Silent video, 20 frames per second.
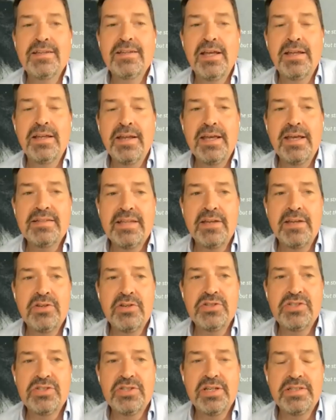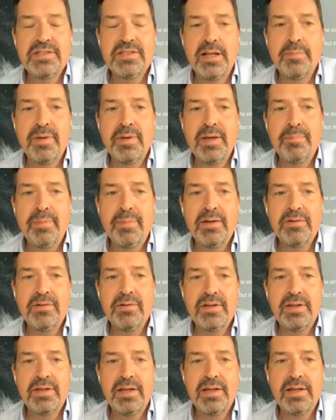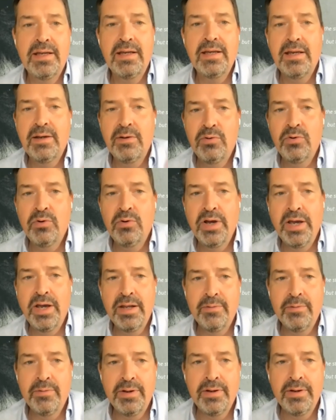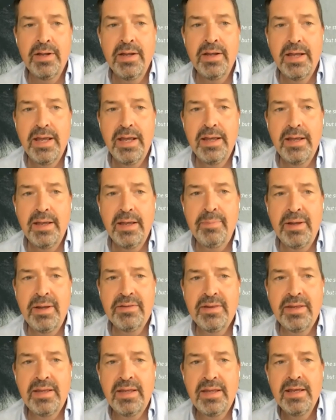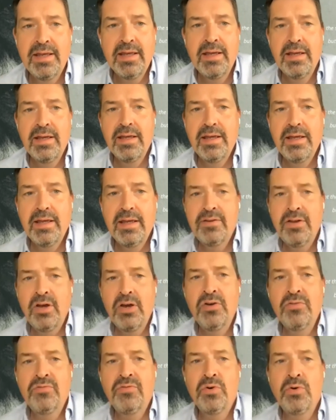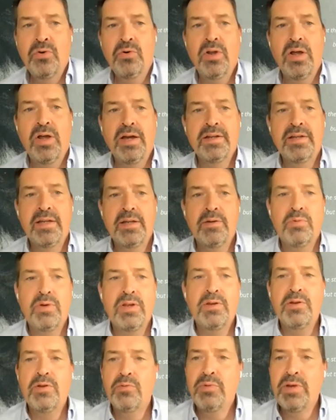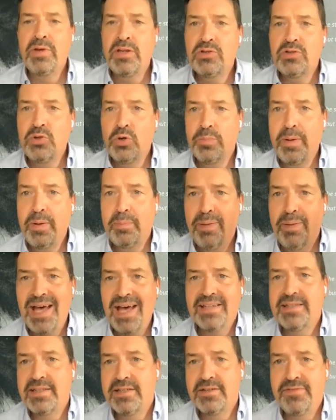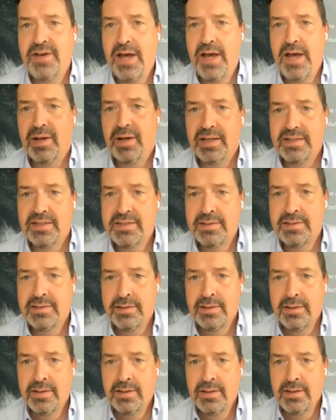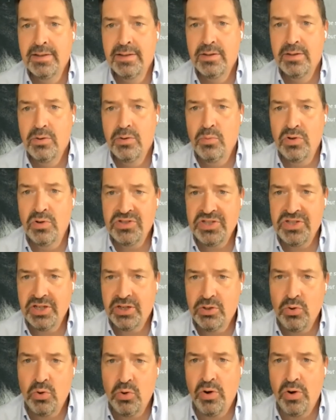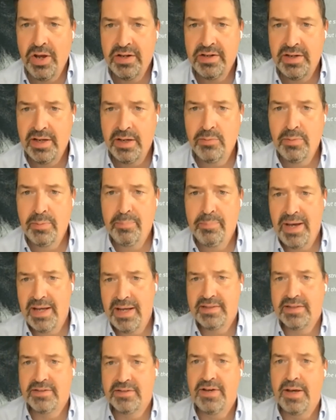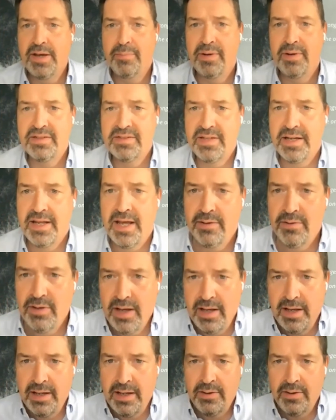Andreas, can you just tell me about the, or anyone, about the overall idea when you talk about patent families? What's the core idea with patent families, and how